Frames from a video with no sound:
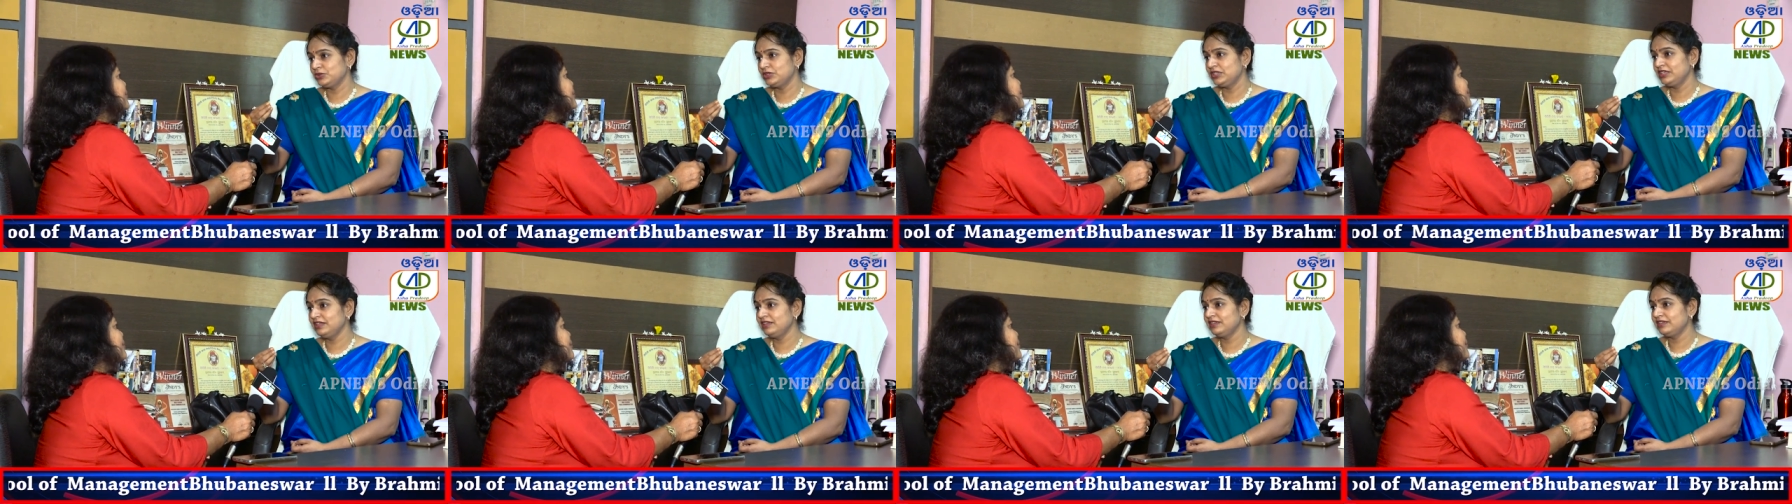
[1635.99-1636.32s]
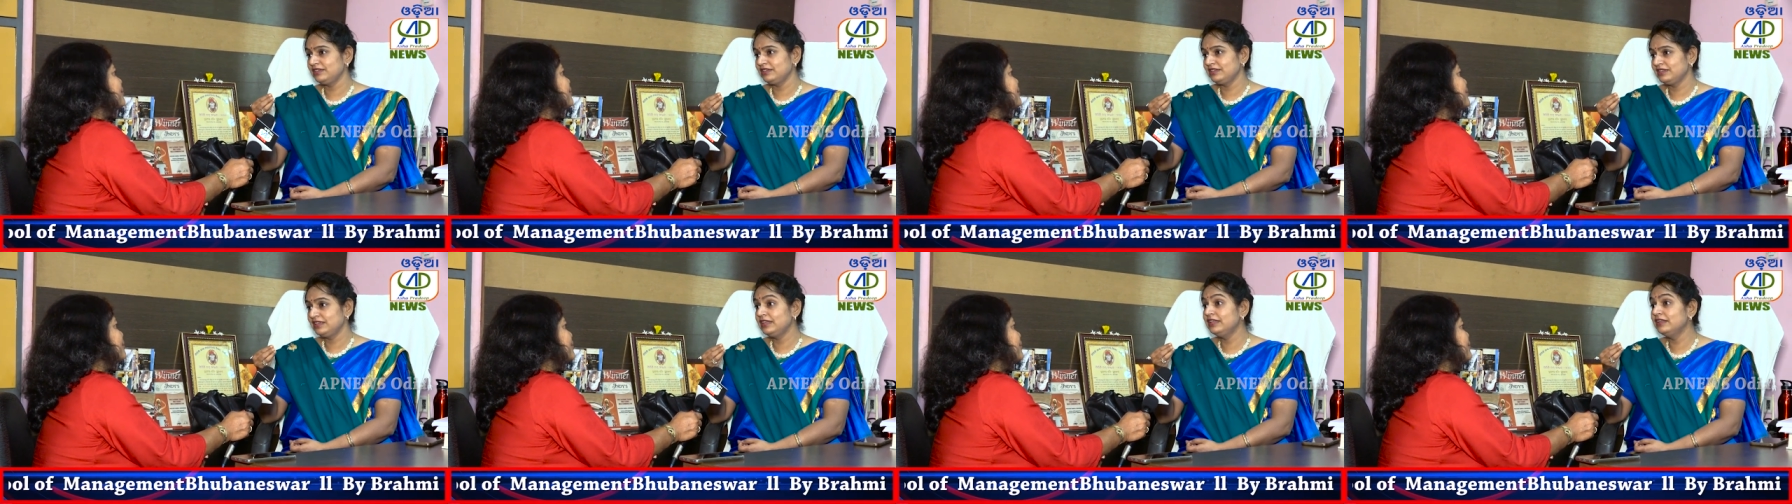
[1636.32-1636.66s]
the
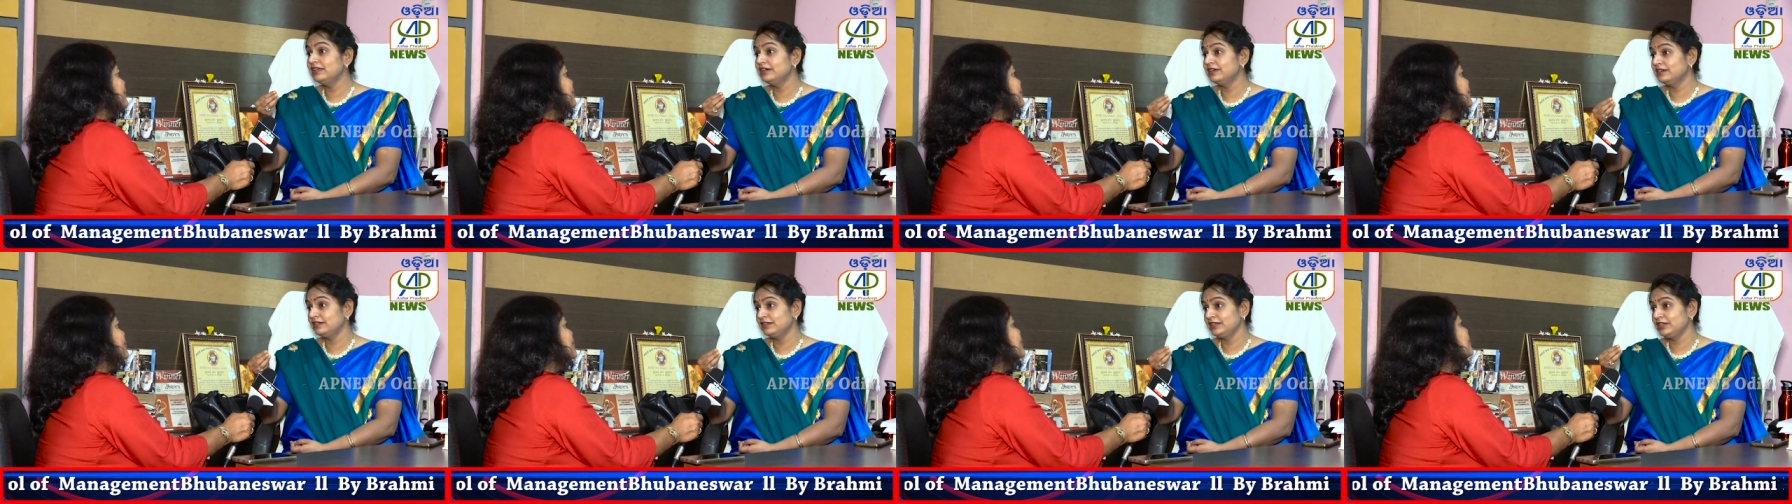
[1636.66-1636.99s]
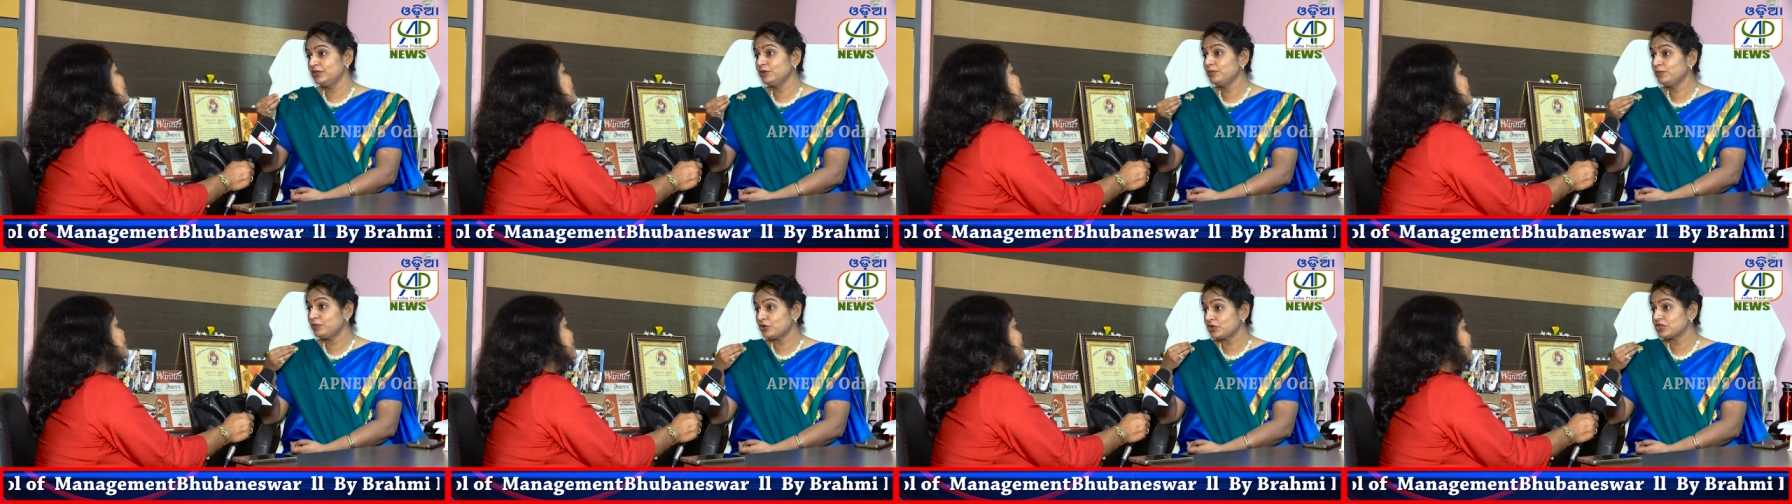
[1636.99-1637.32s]

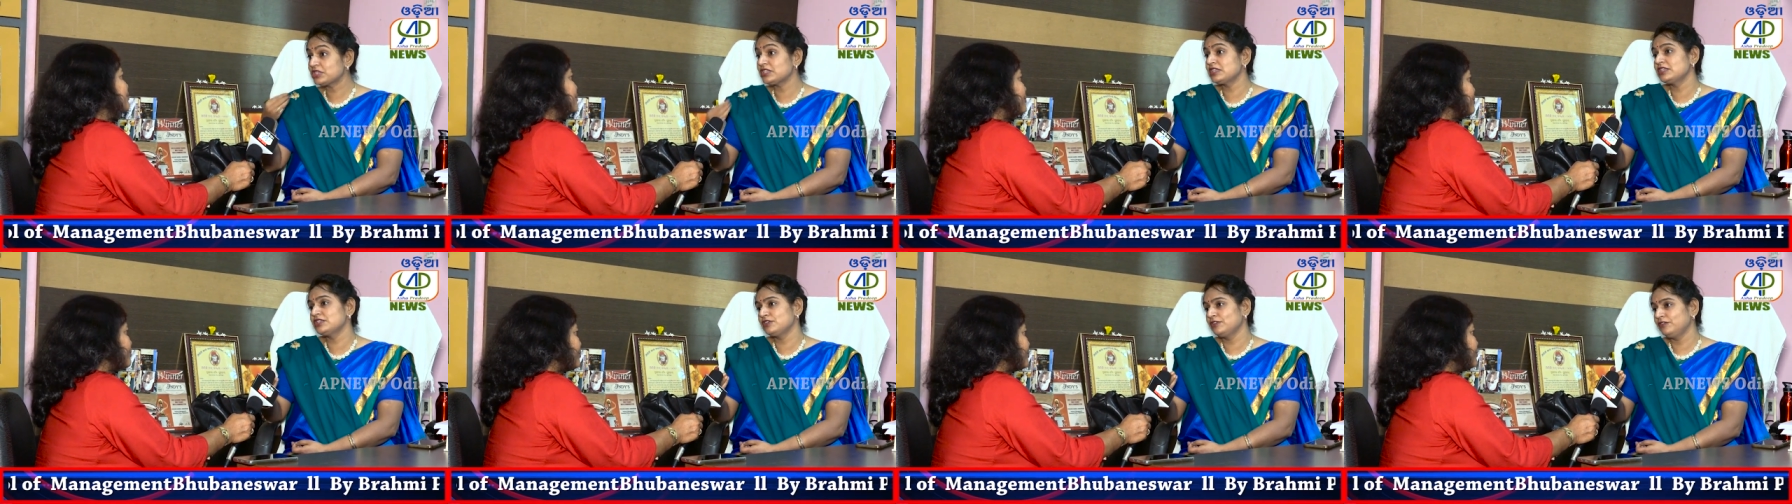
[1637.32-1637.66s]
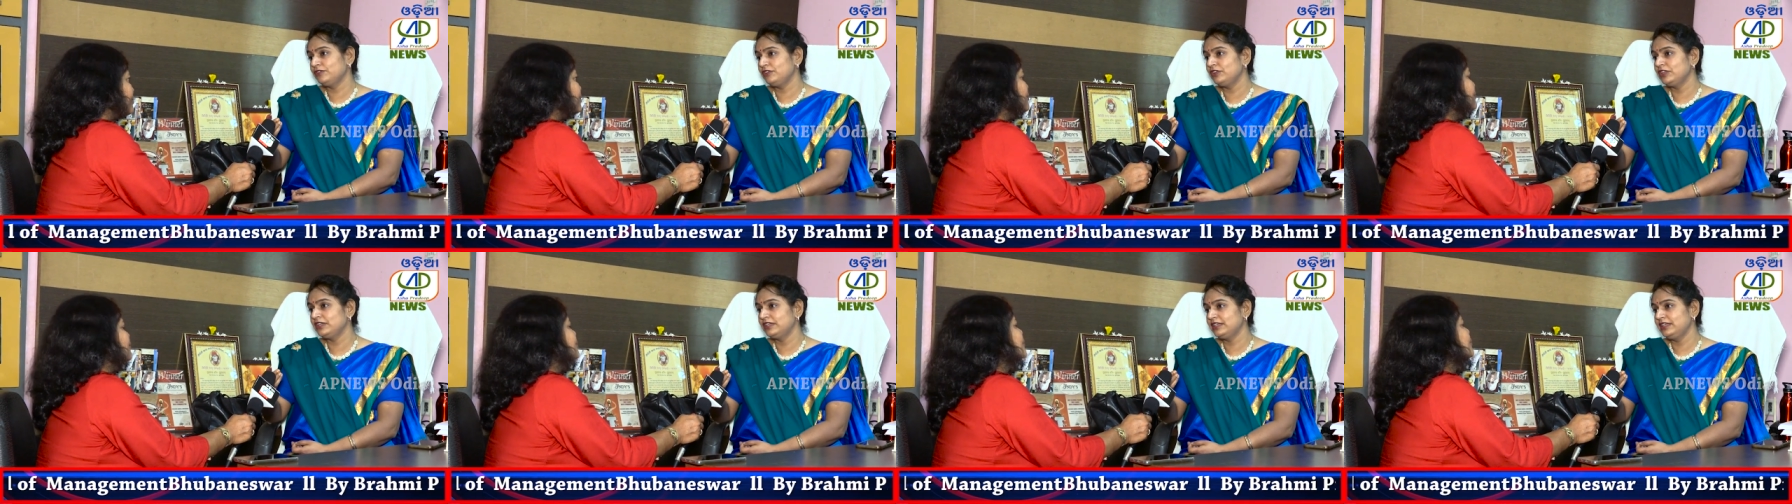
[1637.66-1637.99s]
process
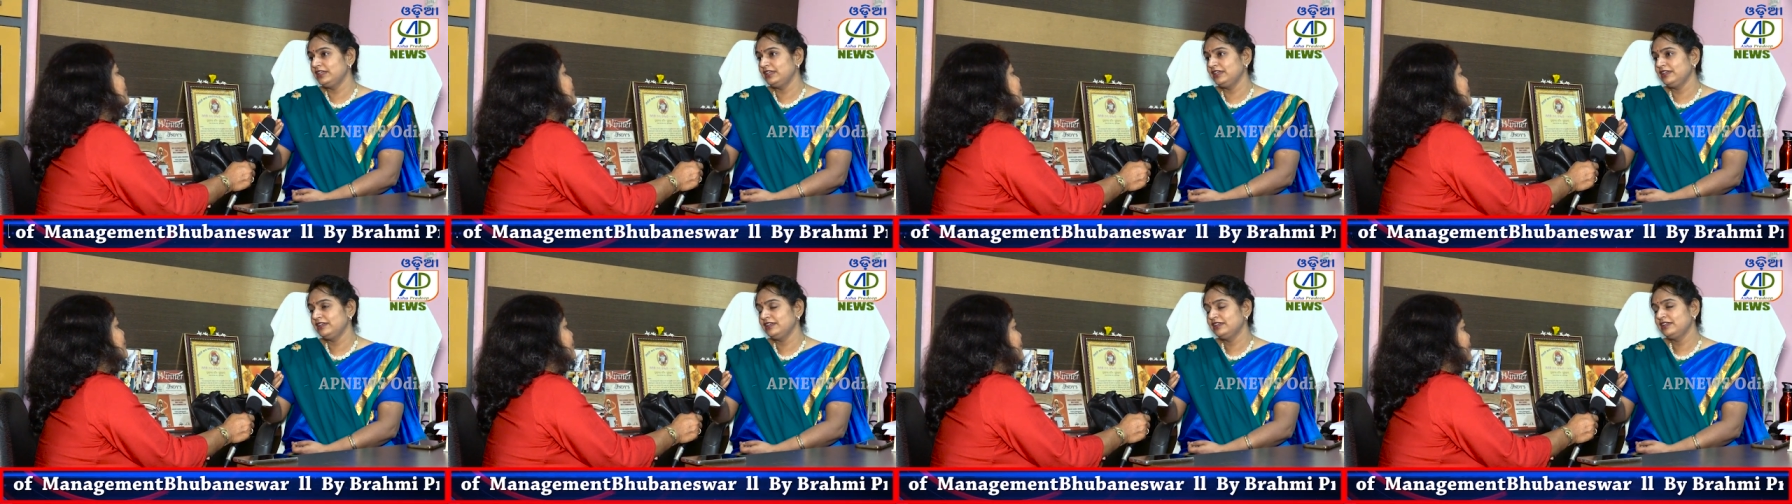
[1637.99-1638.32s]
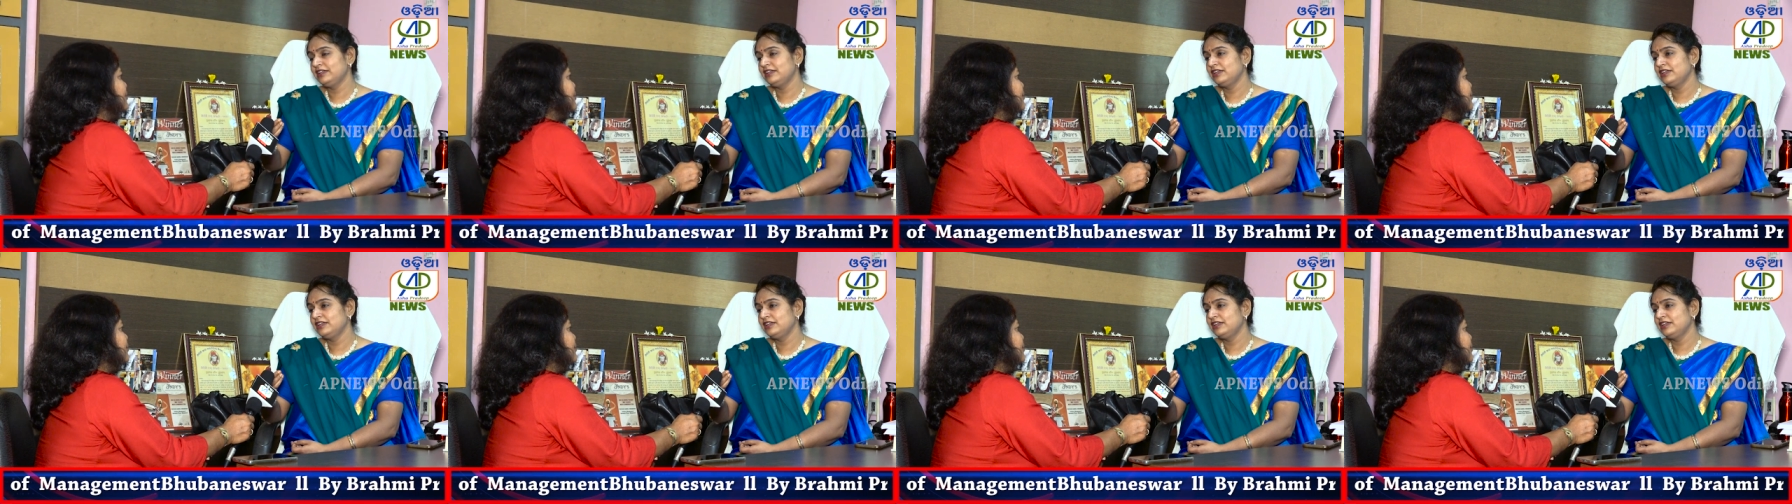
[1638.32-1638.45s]
of learning.